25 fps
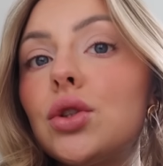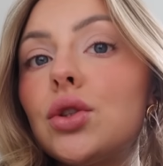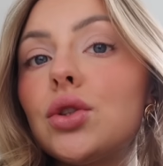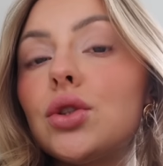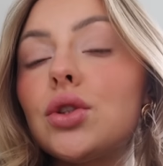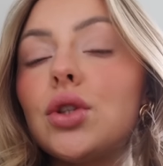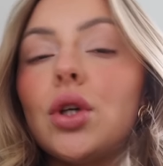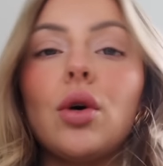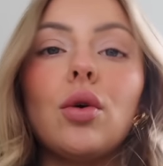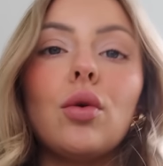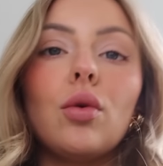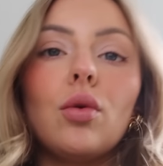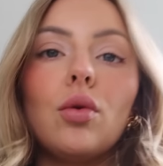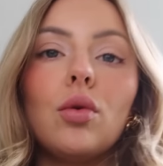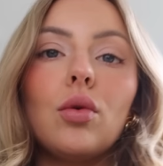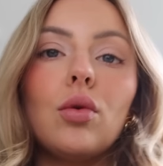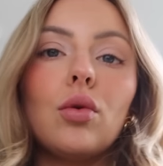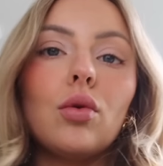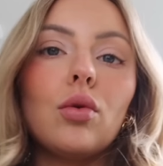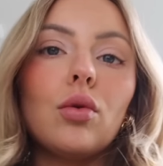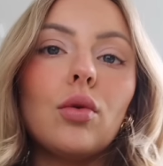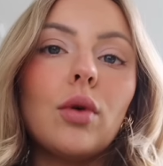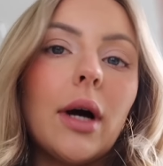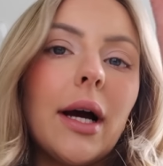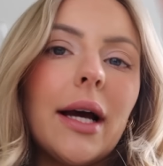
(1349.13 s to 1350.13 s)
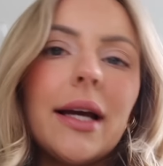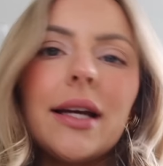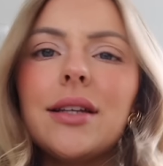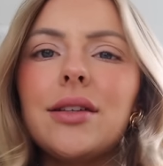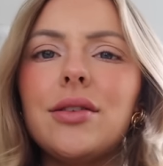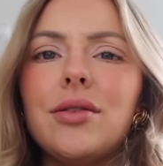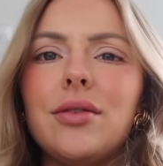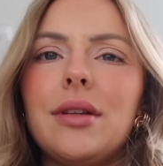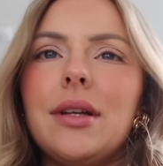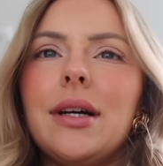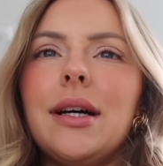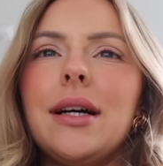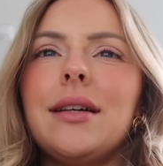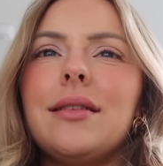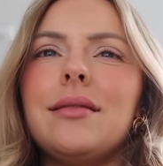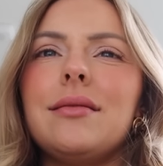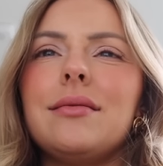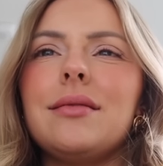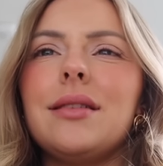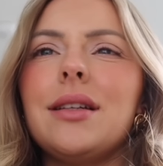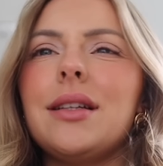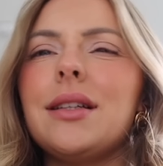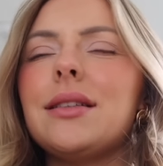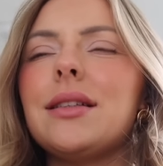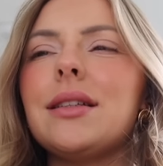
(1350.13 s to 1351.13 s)
So I can do that.
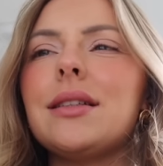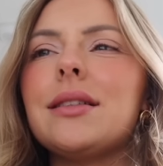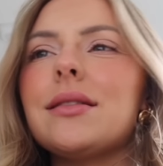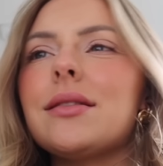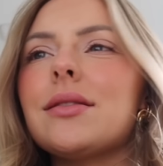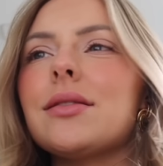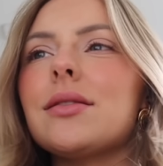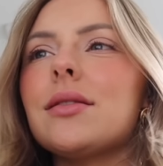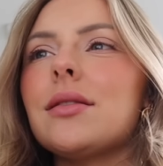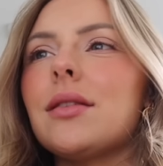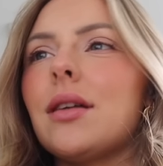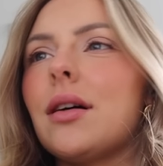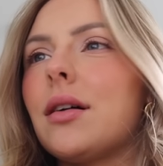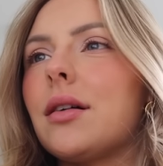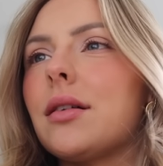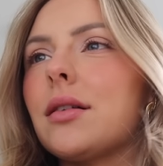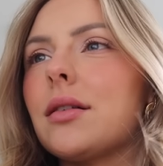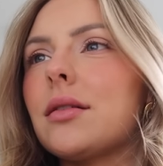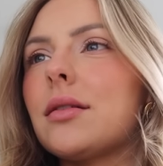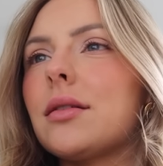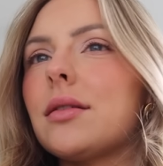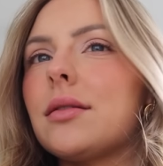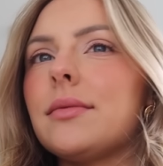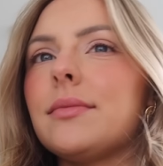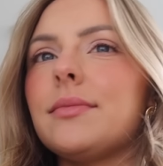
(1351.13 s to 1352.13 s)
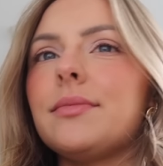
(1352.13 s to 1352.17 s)
Like that's not hard.